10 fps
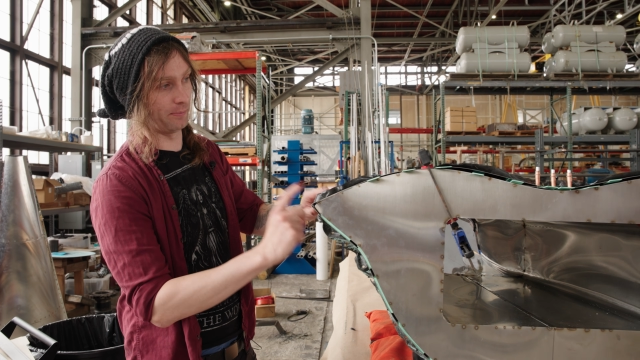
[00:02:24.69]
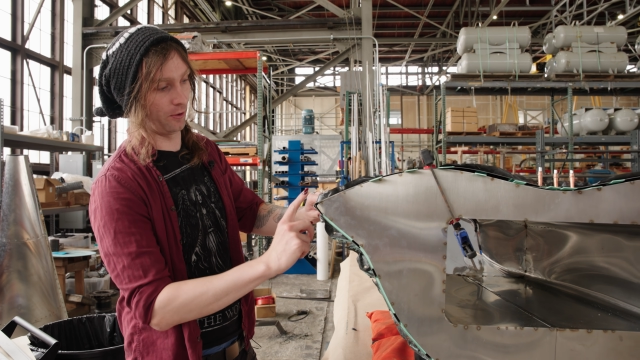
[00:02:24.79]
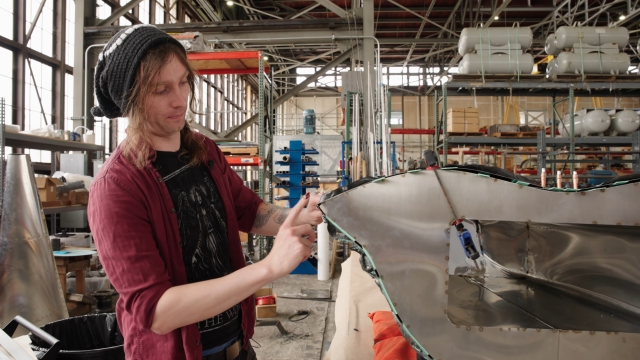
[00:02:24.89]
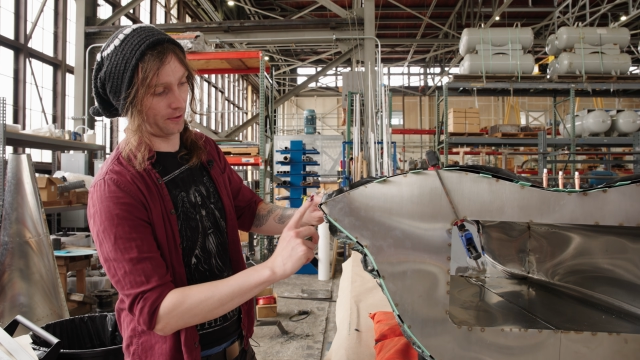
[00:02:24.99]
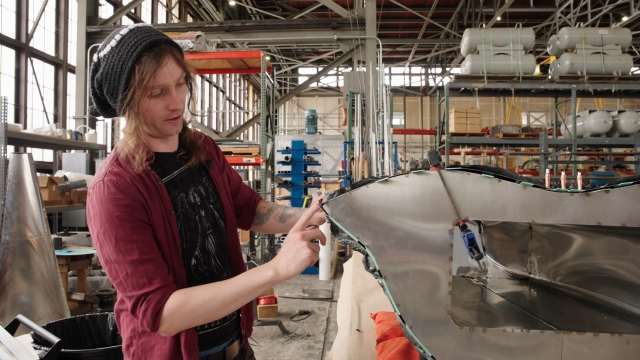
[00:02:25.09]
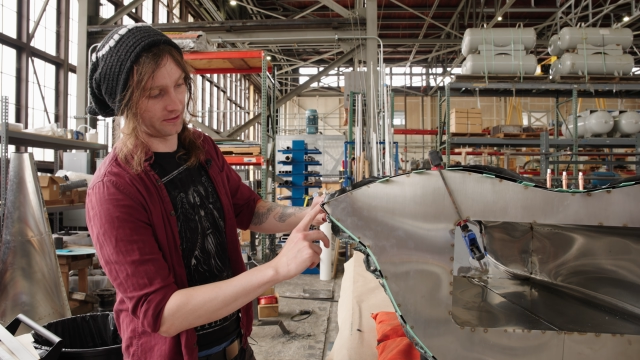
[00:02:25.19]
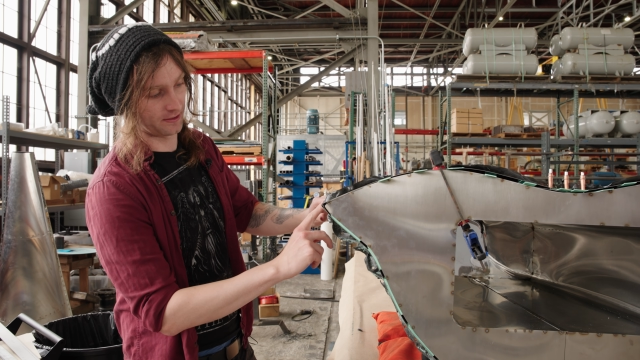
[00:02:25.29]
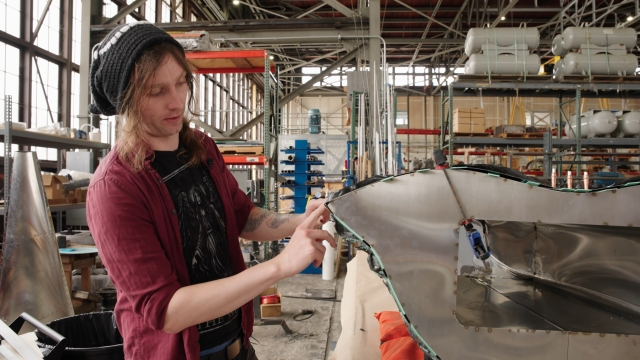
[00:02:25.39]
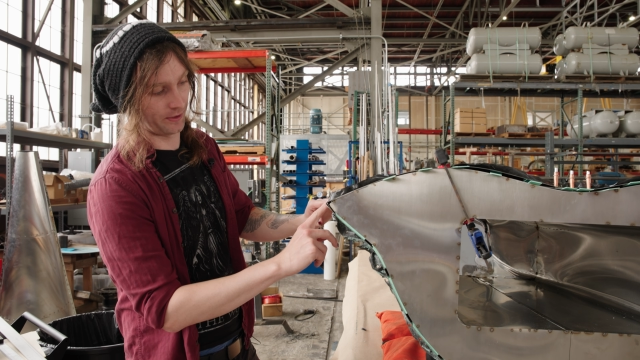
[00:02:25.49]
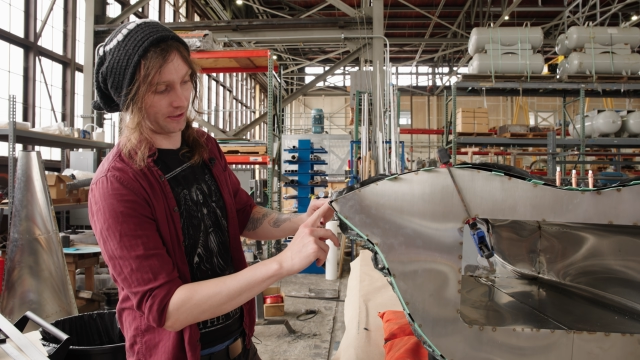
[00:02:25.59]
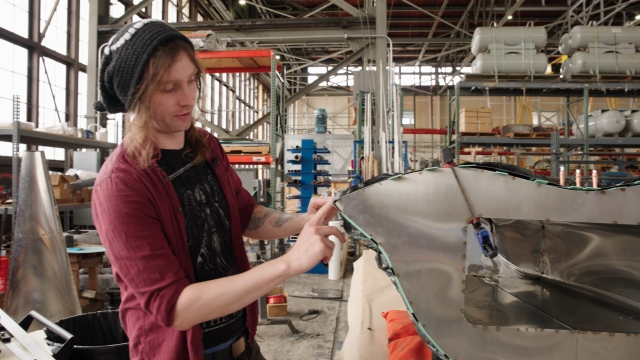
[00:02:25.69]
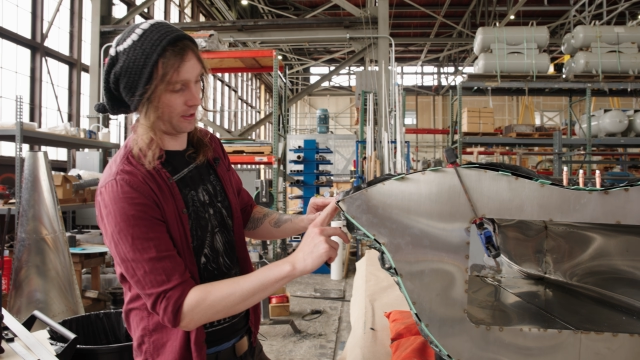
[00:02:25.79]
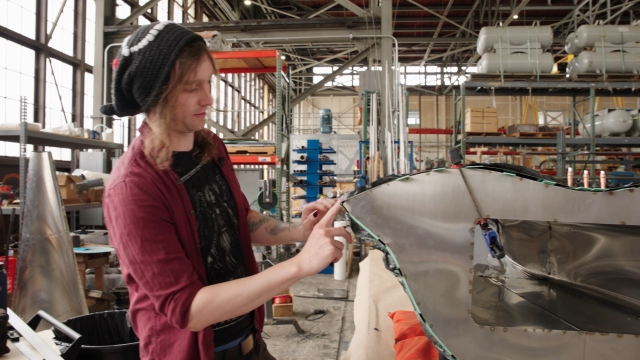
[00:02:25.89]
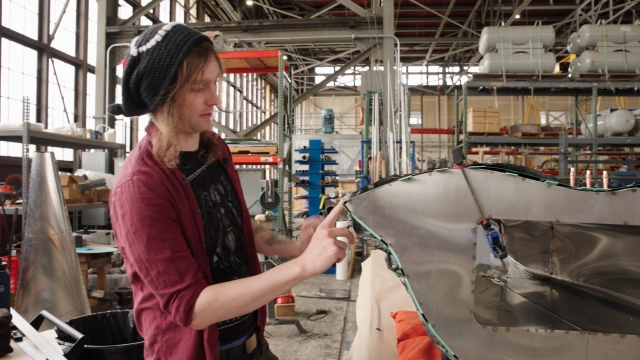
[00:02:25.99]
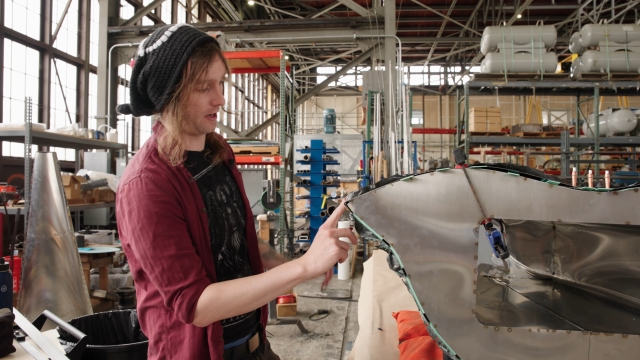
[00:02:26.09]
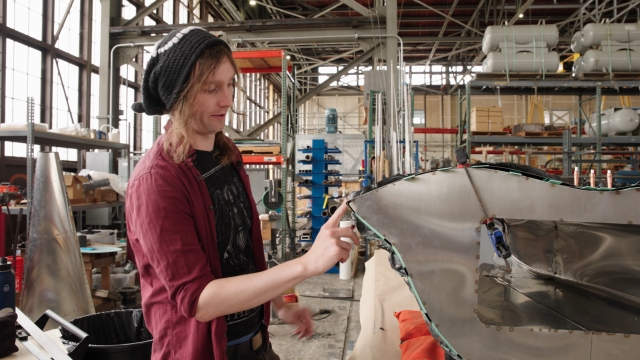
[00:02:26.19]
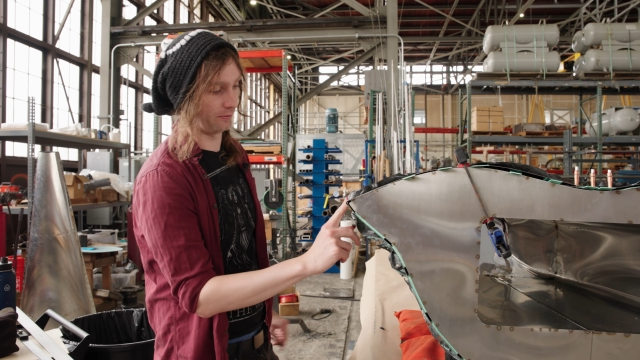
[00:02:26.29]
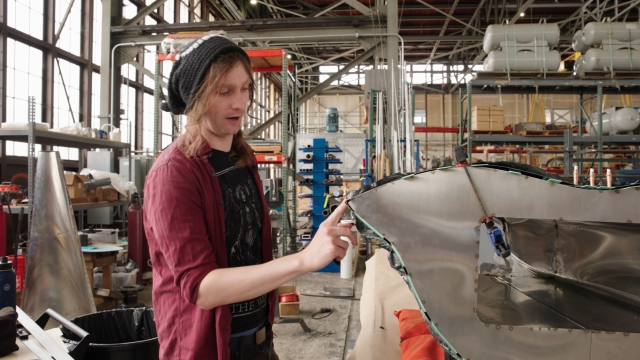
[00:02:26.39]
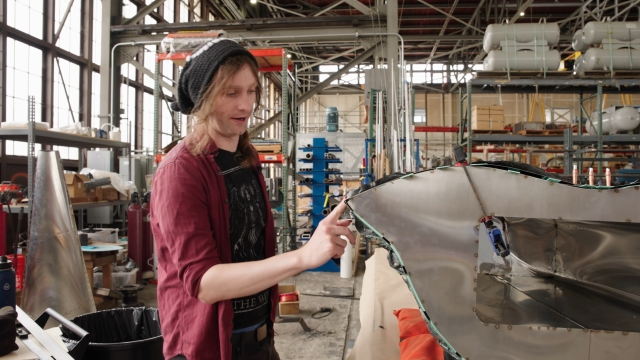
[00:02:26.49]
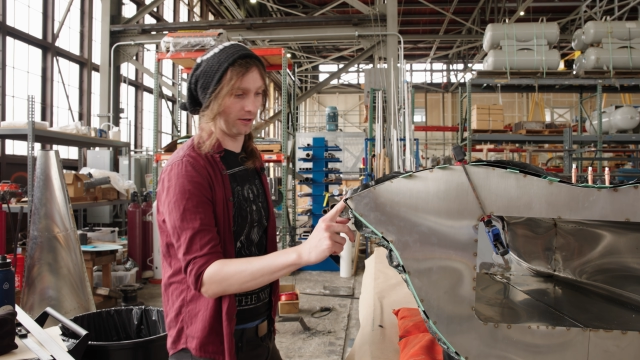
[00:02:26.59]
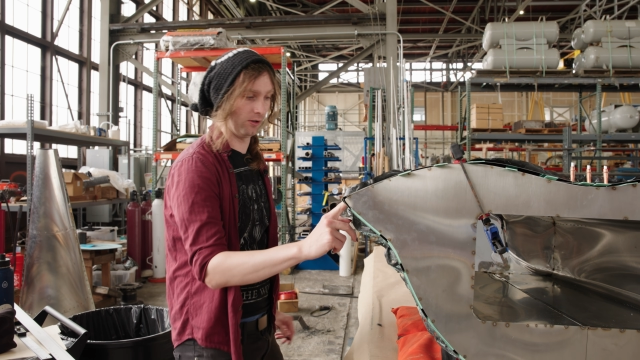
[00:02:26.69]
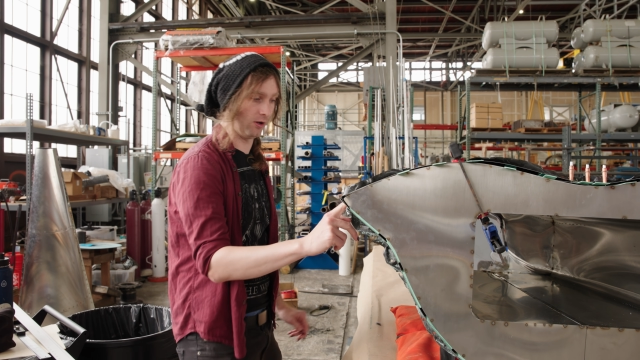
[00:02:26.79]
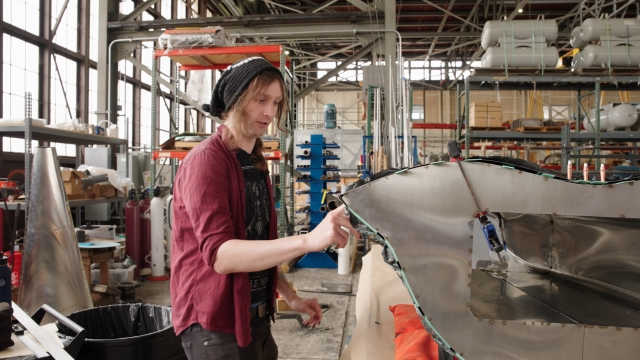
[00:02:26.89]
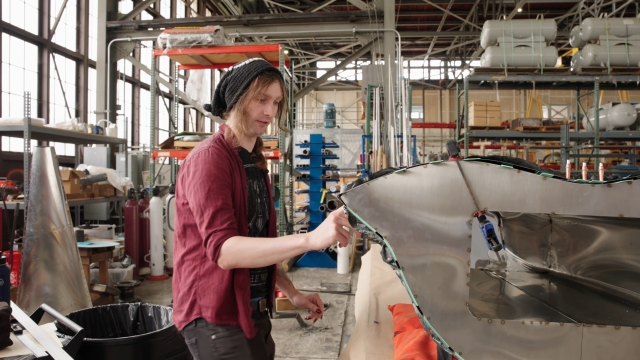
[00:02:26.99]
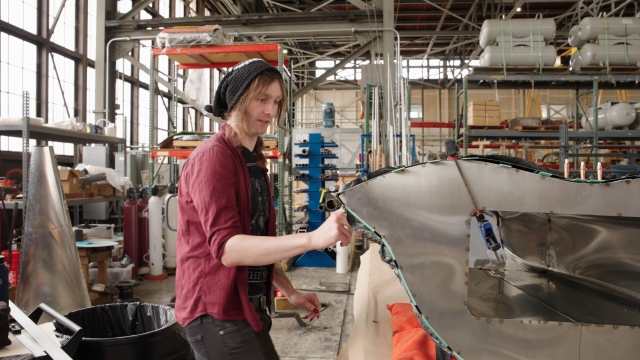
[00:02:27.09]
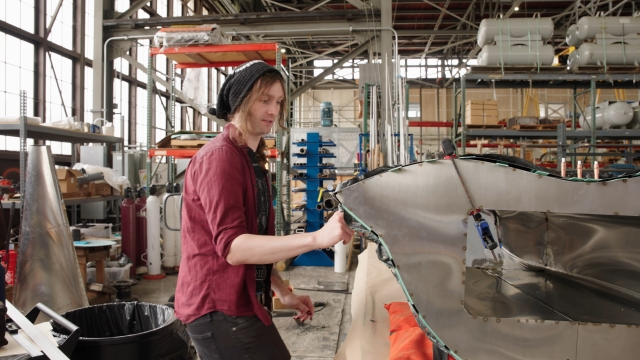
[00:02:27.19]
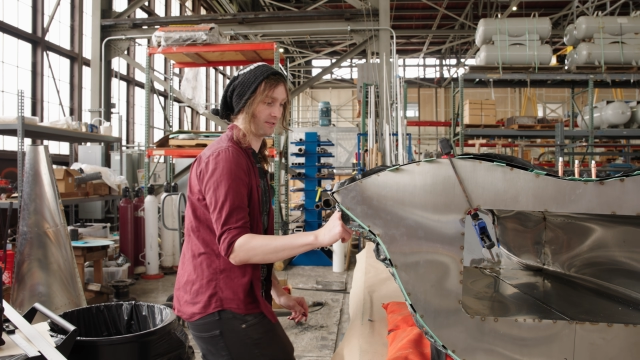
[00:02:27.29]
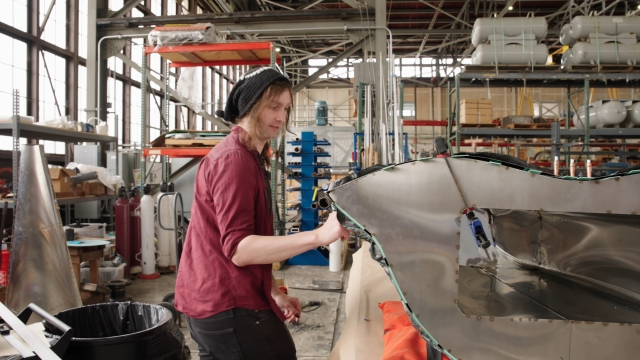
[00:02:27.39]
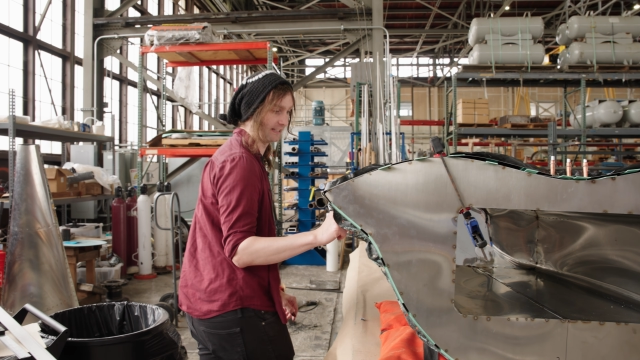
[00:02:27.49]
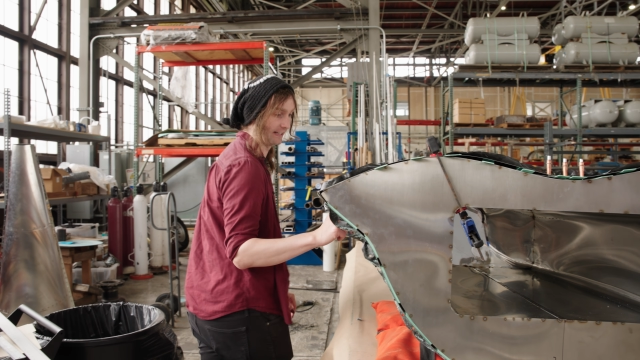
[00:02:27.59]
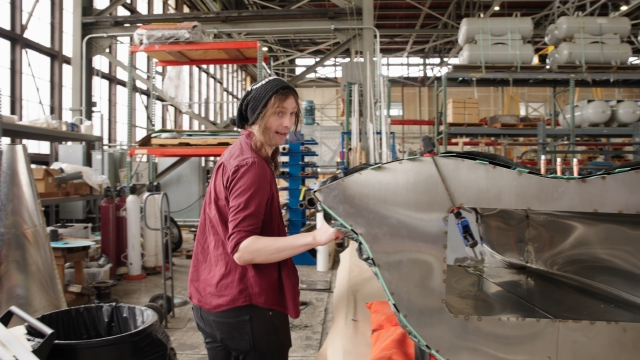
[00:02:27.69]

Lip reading: important part is that we could trace a line right along this leading